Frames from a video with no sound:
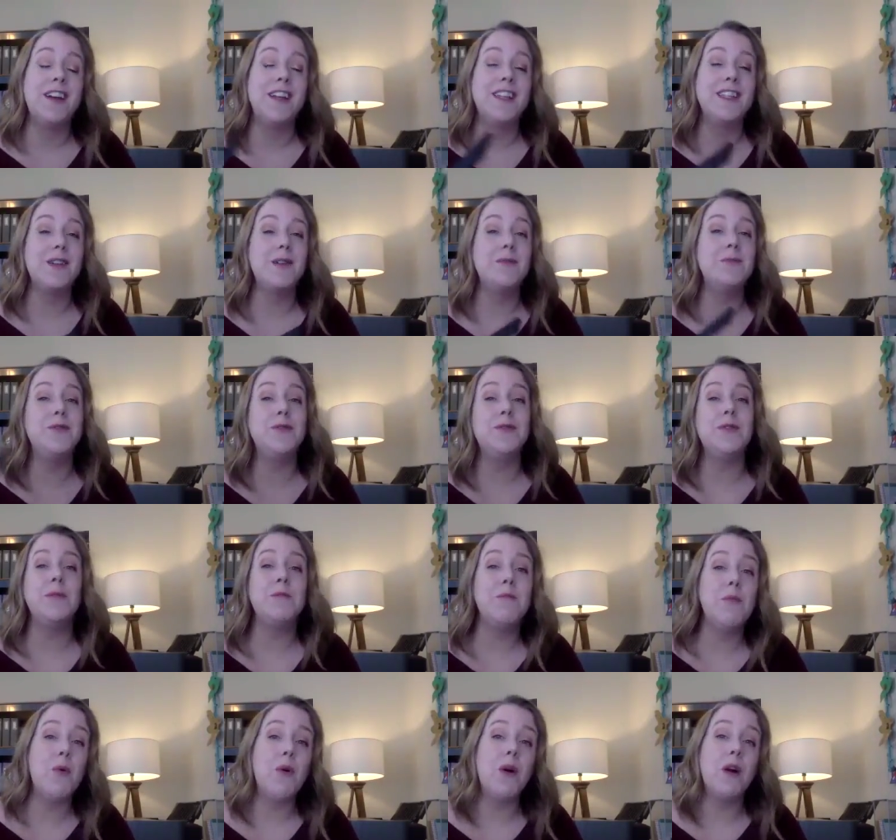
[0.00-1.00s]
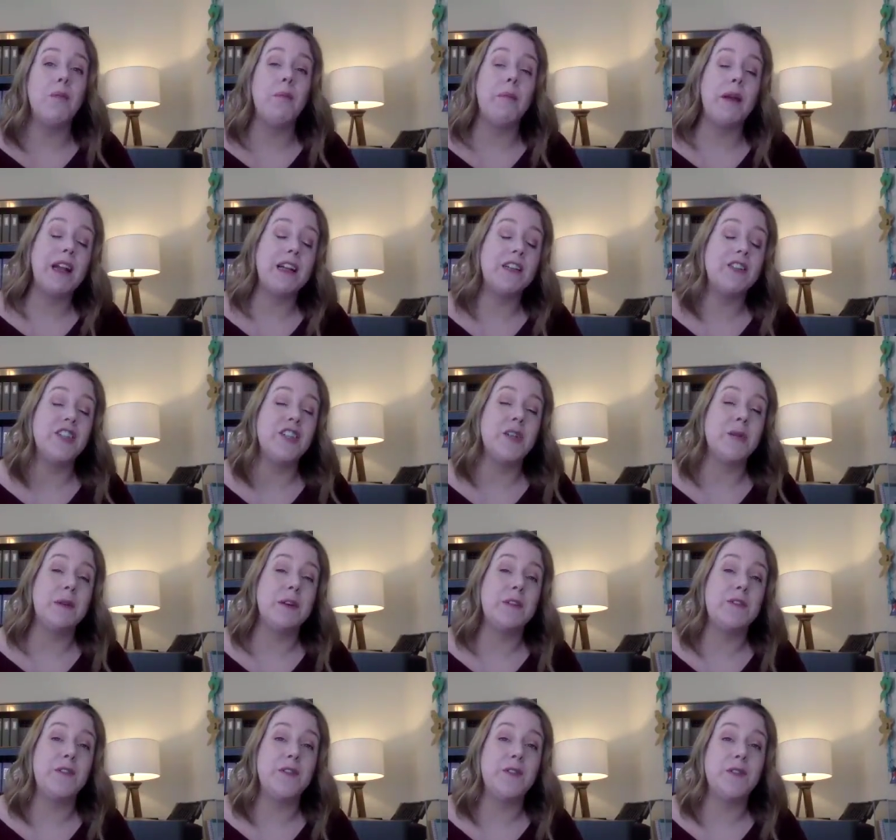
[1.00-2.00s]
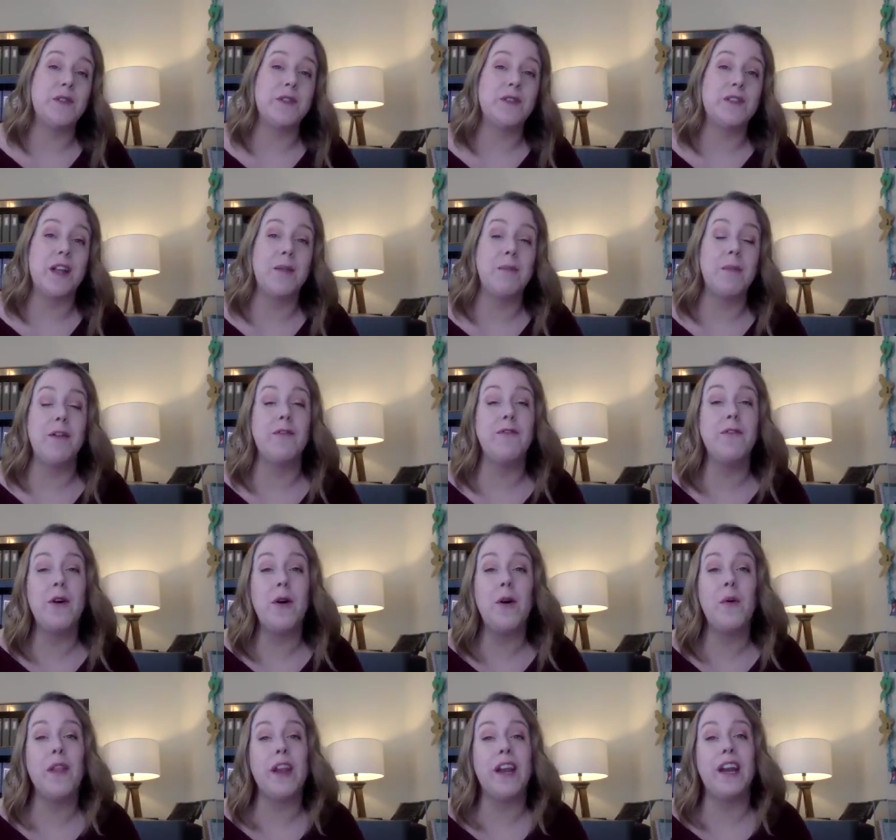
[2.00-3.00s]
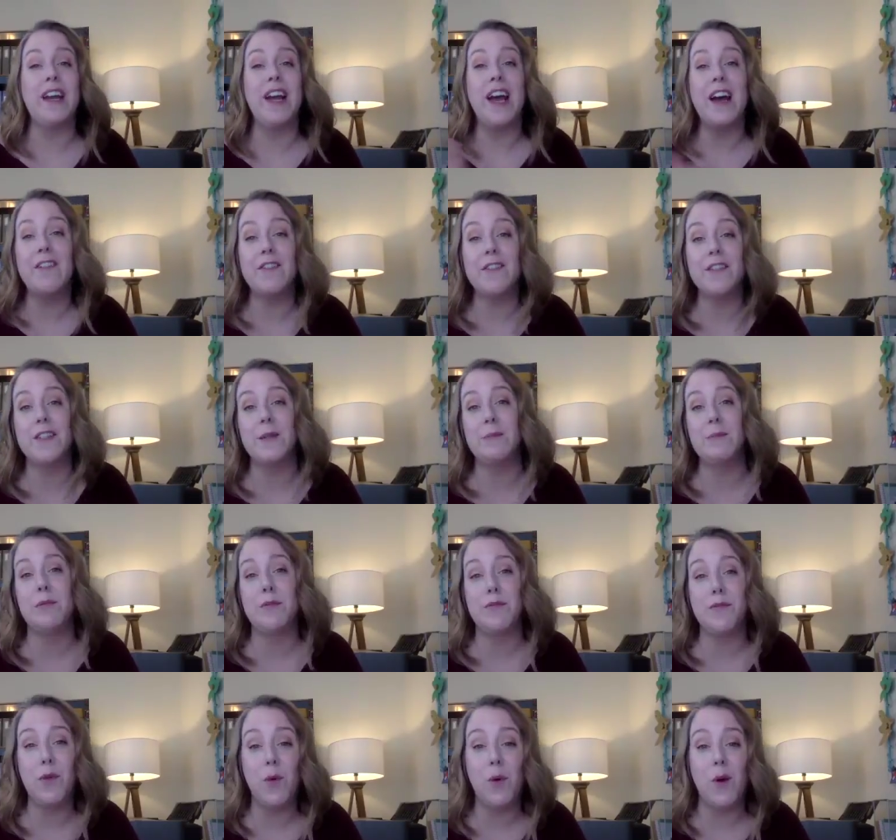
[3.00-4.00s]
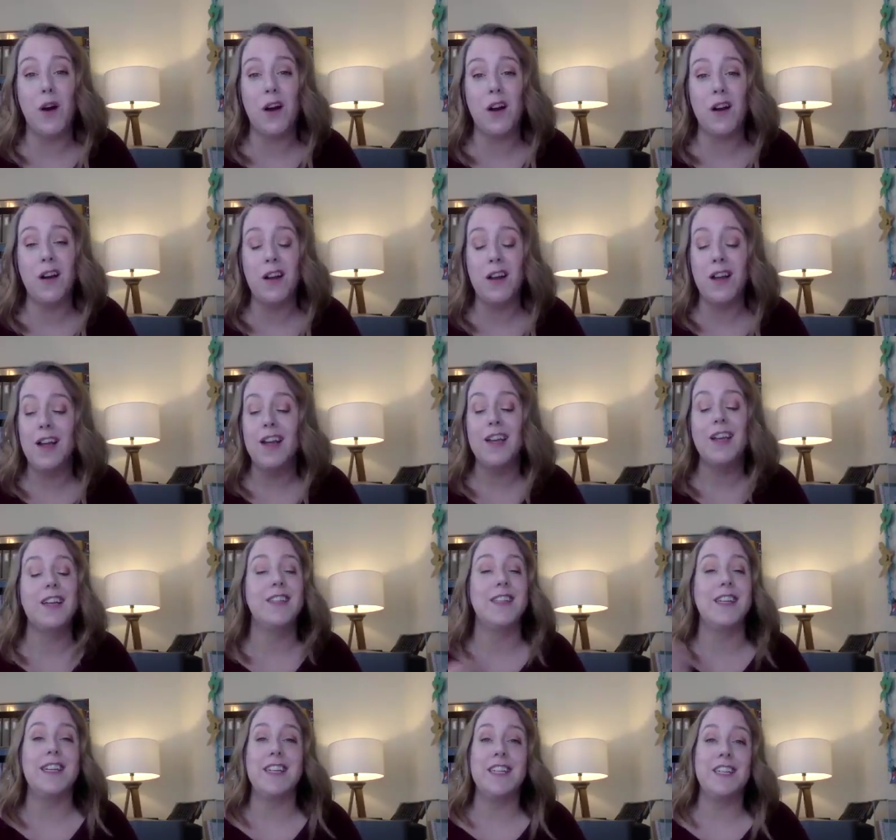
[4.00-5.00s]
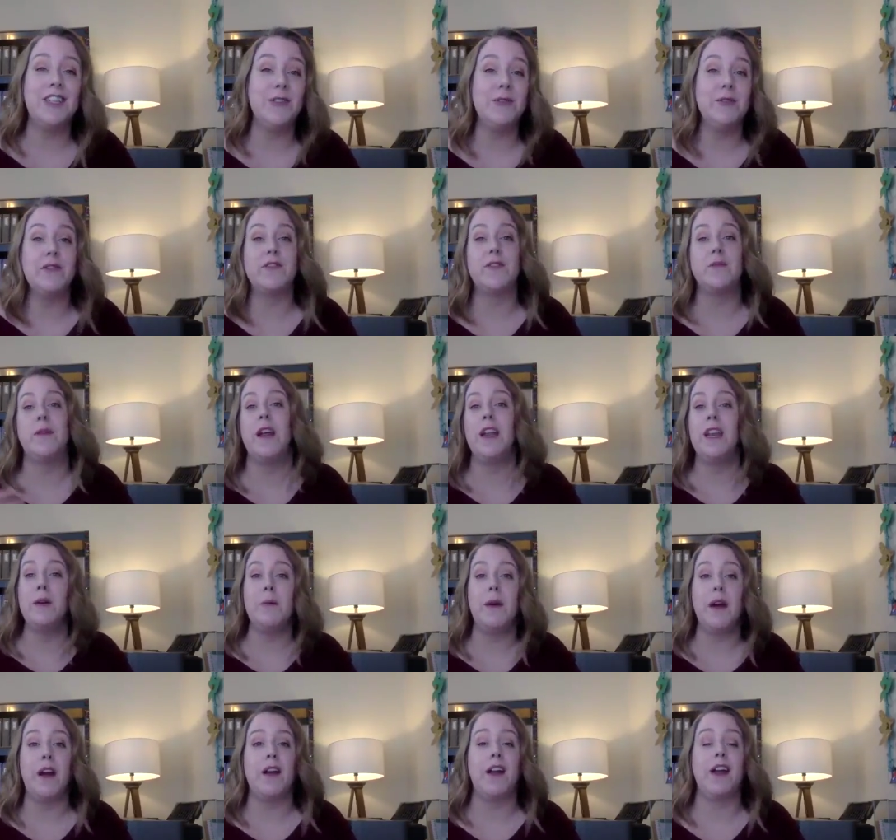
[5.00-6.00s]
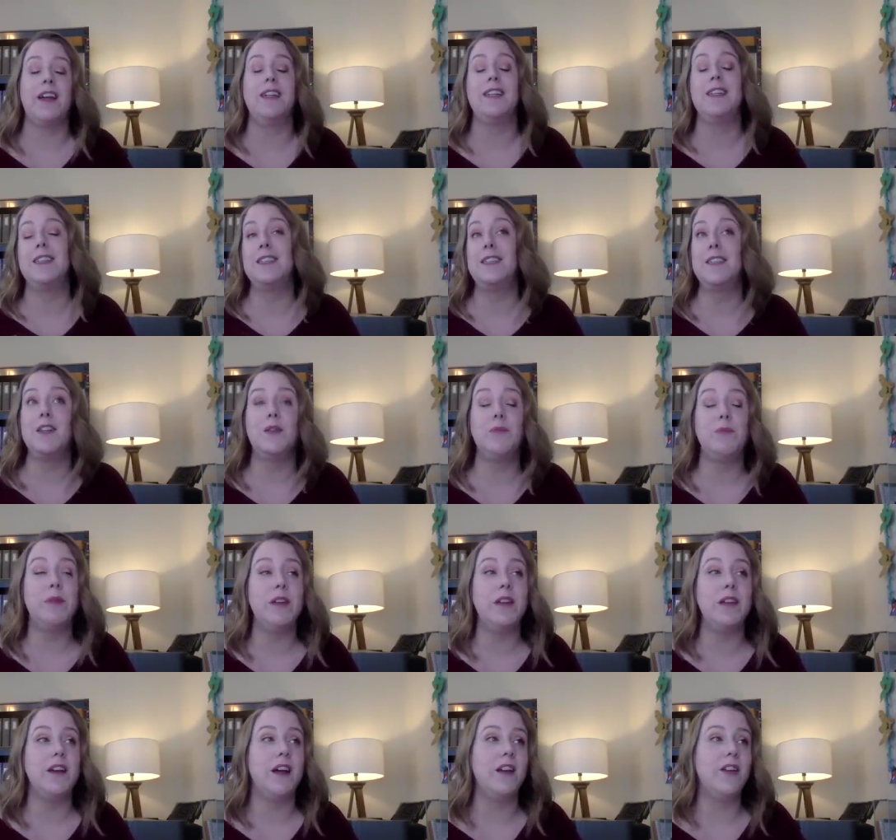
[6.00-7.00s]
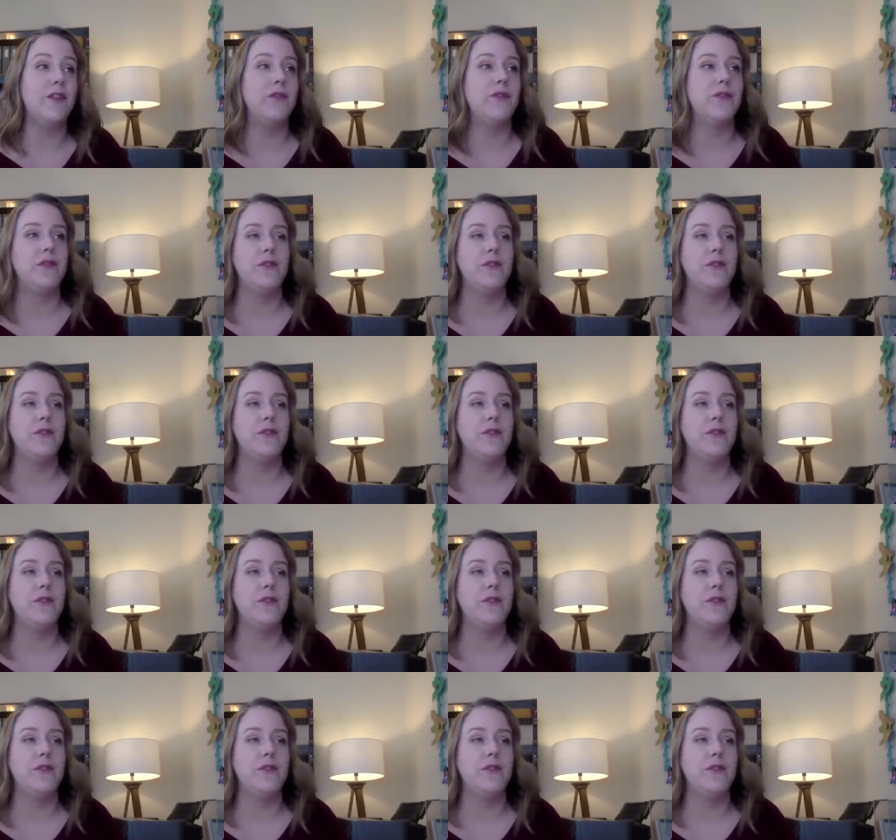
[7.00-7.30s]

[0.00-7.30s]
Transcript: So I'm doing more managing of my photos on my phone than I ever did before, because I can do it from anywhere and I can still be kind of,